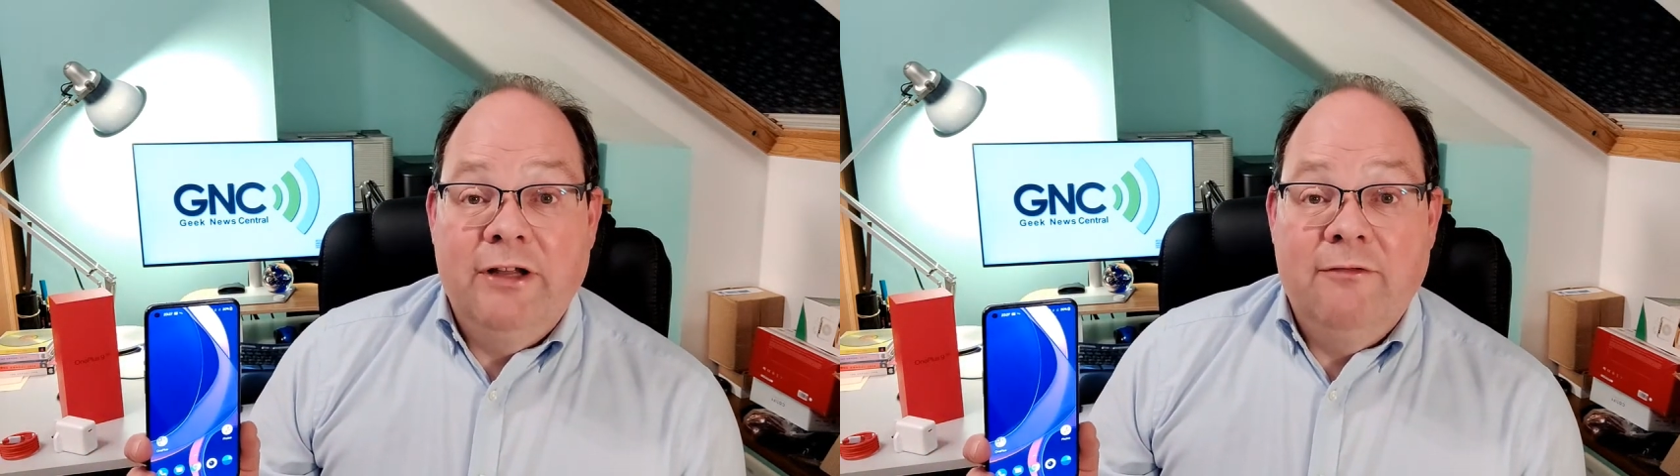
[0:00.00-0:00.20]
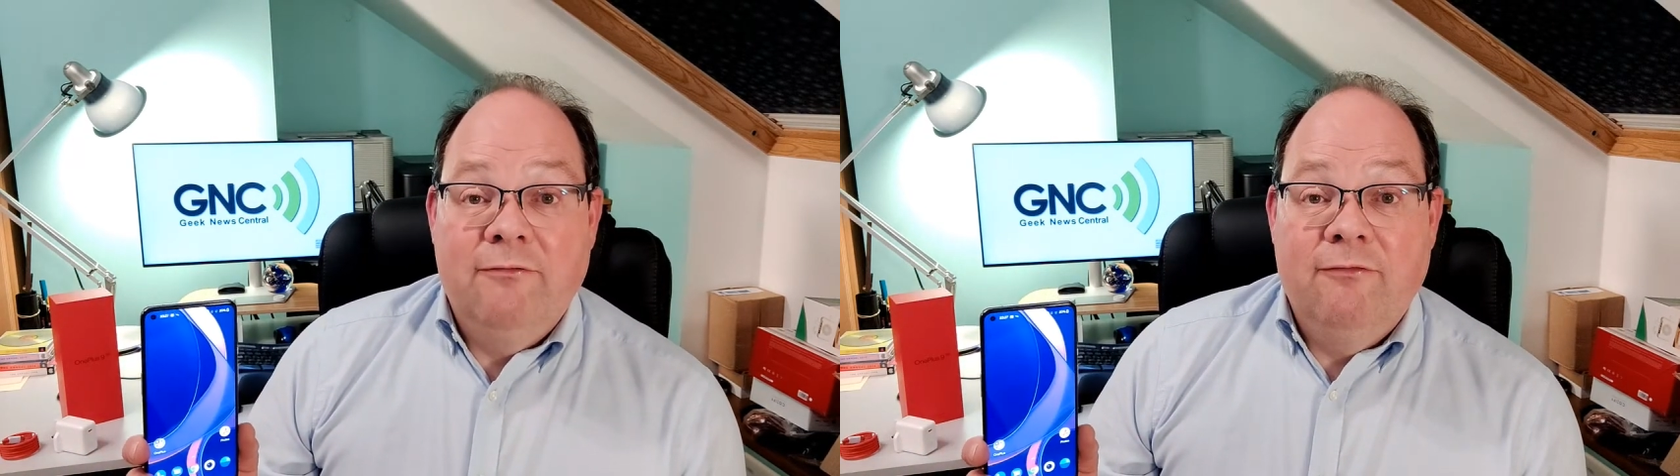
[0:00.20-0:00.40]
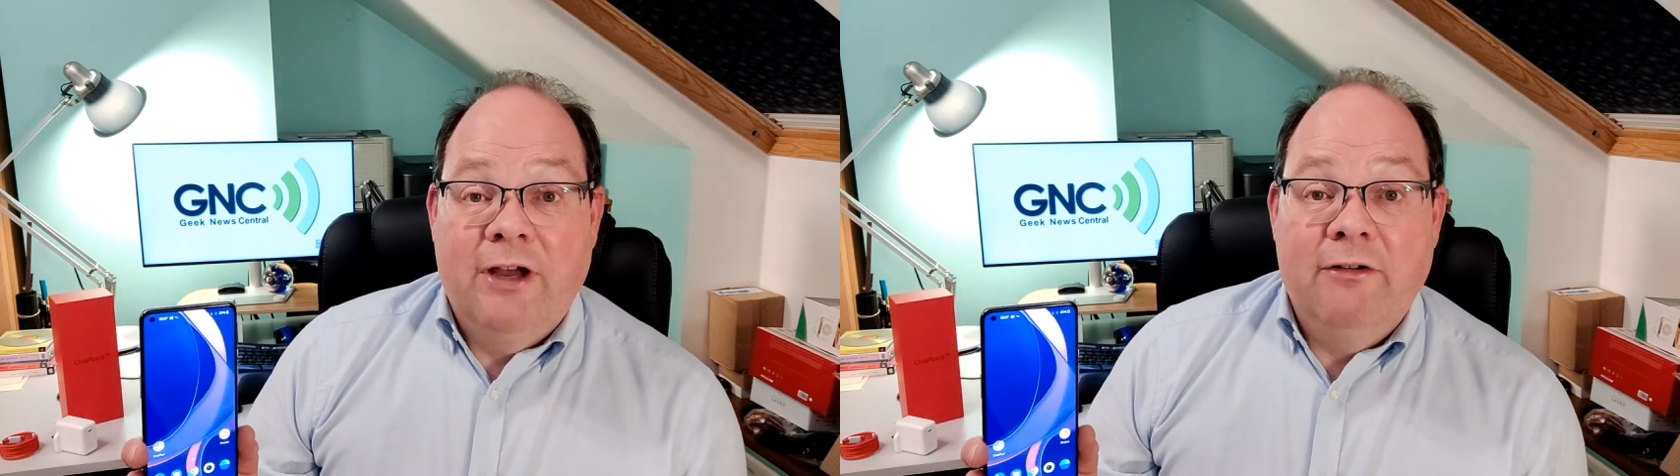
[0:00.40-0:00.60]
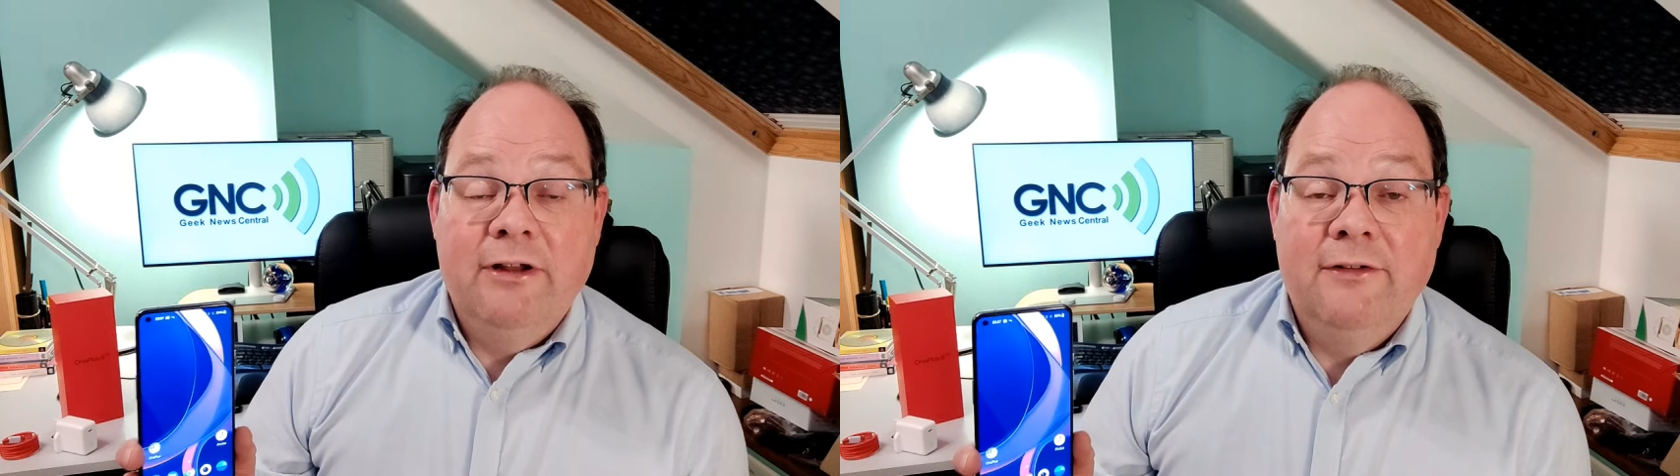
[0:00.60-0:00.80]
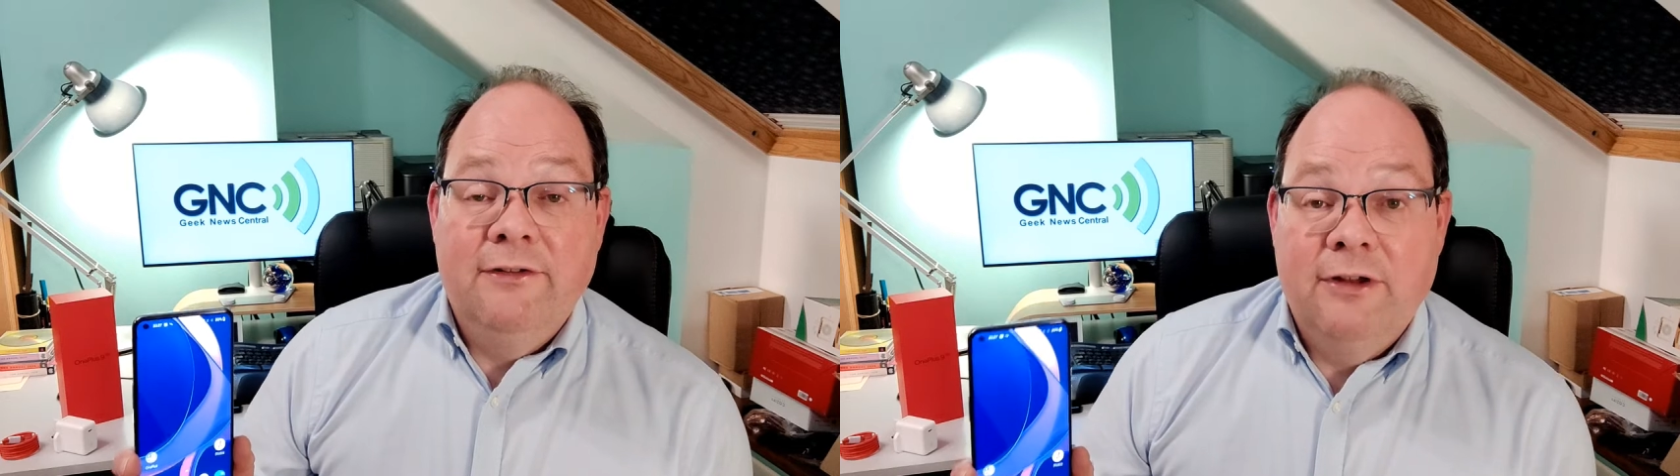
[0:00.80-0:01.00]

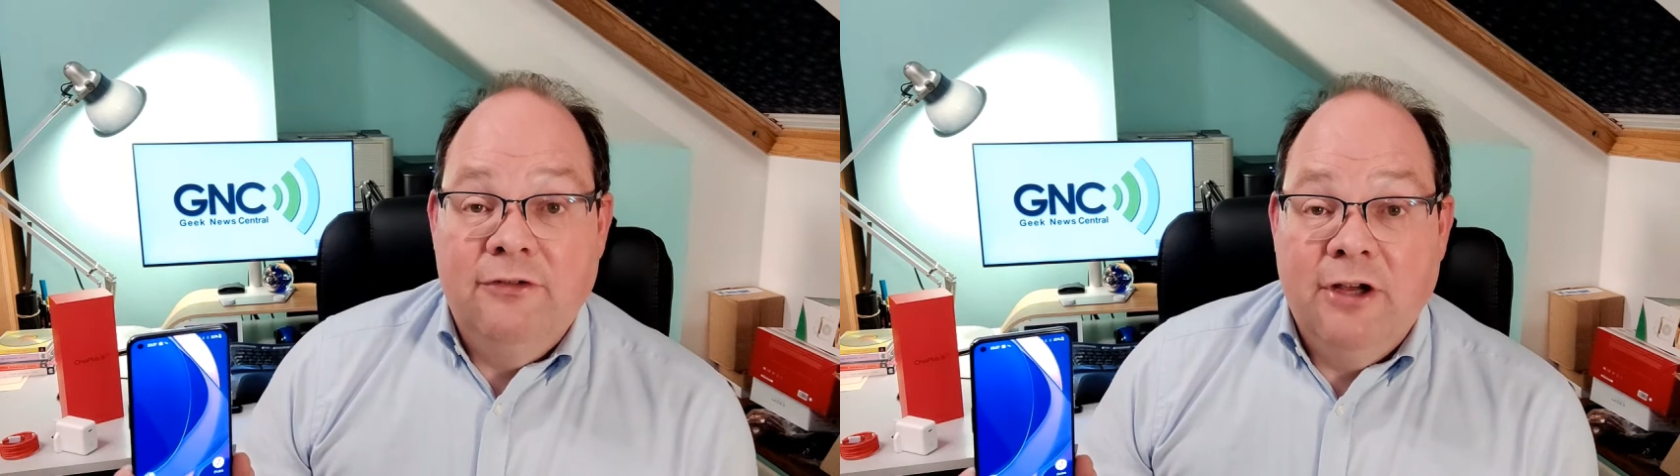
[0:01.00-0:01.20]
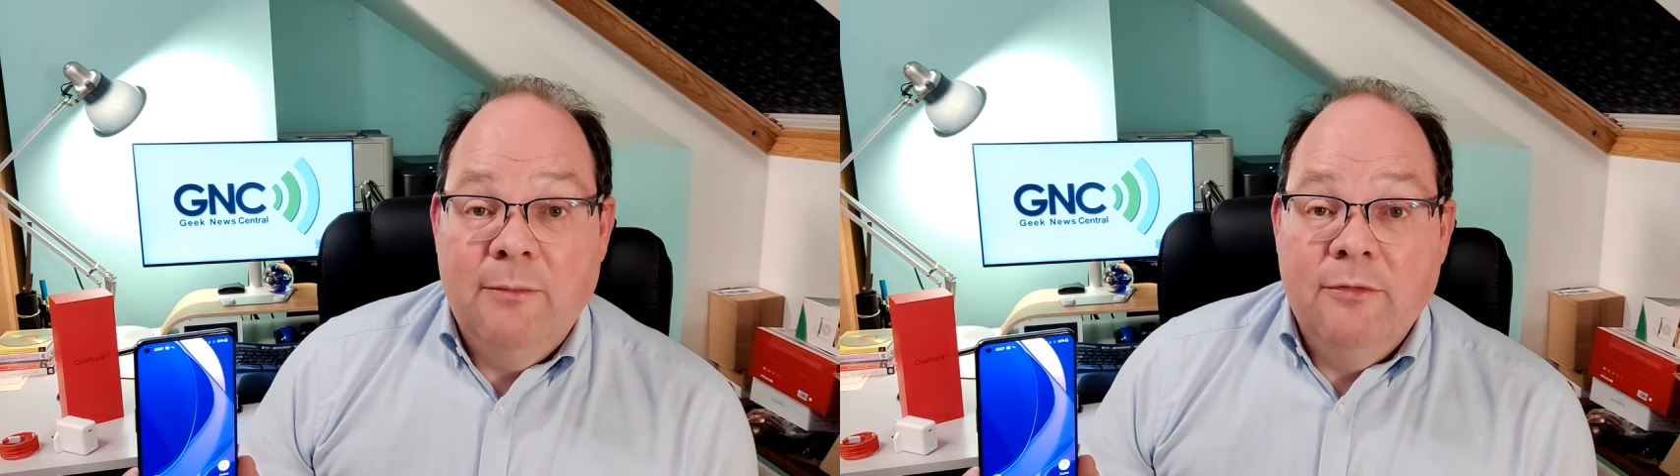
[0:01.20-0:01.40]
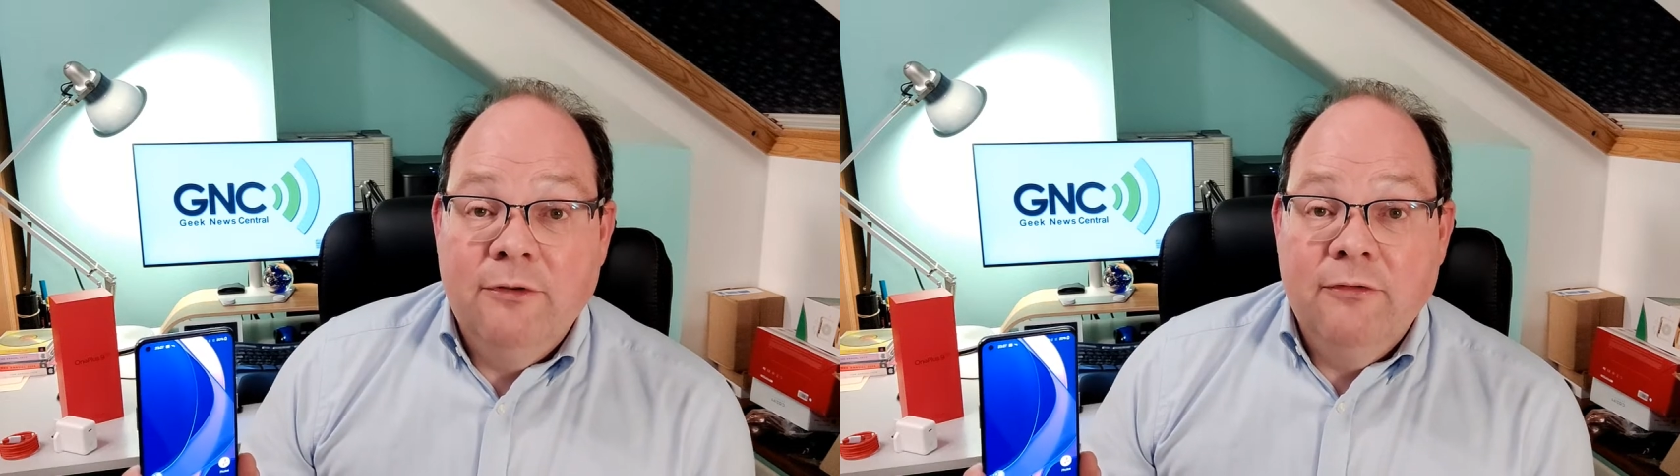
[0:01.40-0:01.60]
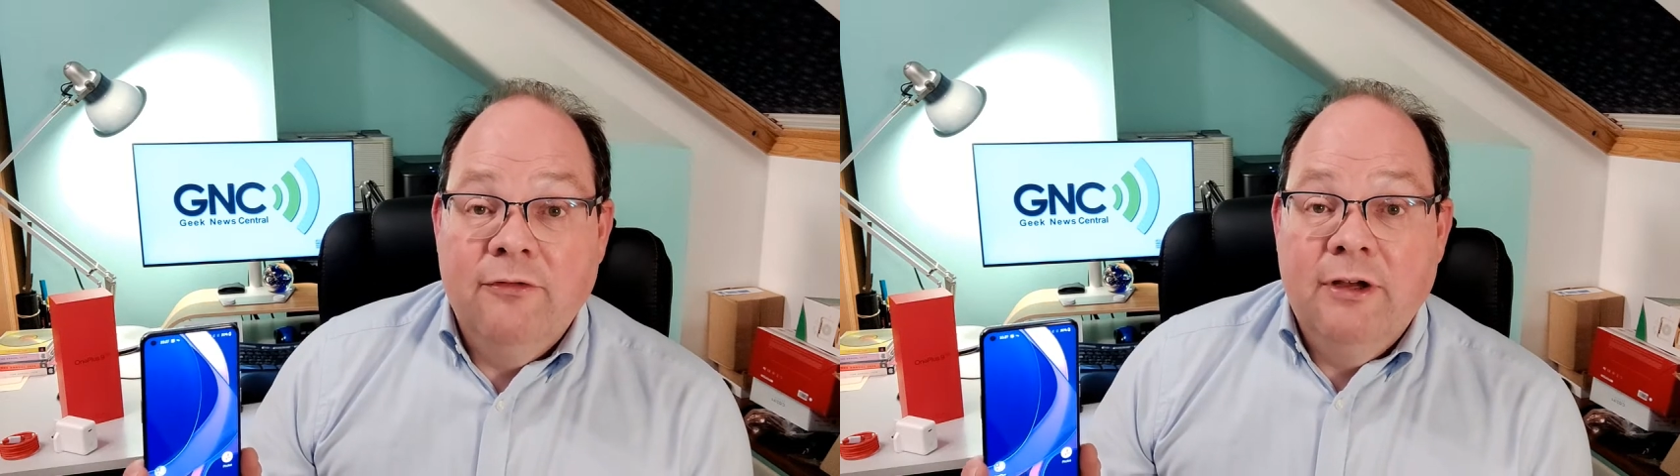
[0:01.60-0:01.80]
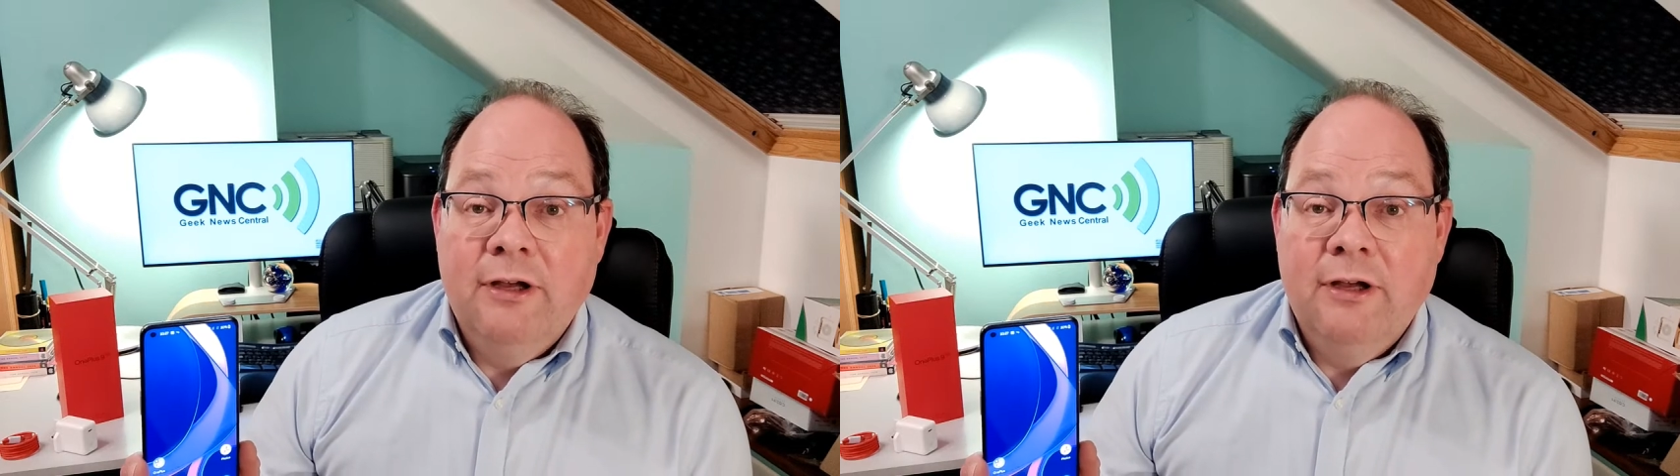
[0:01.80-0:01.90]
variants in terms of